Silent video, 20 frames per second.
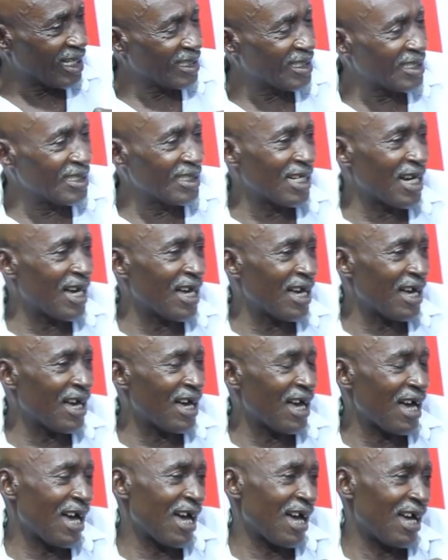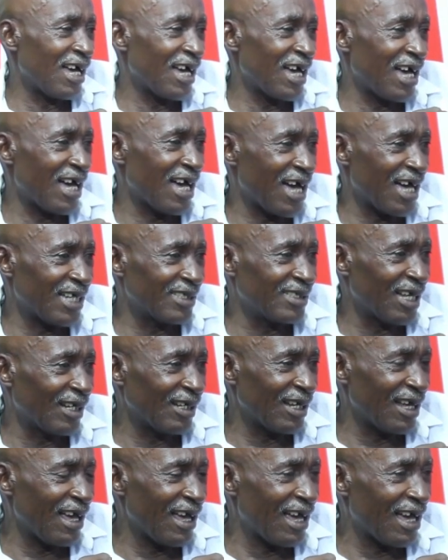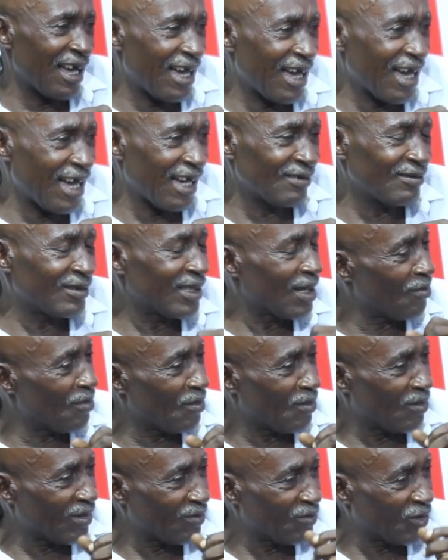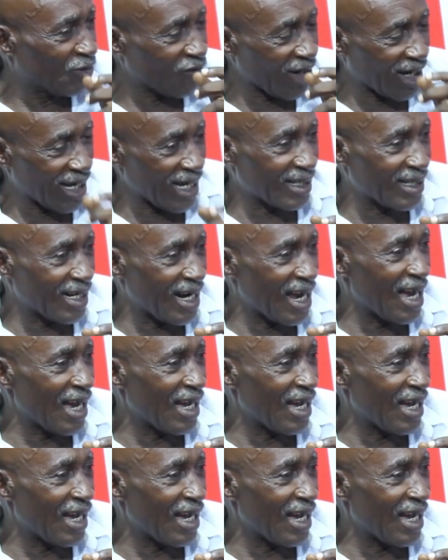Na ni nya, adal, na me track a cra.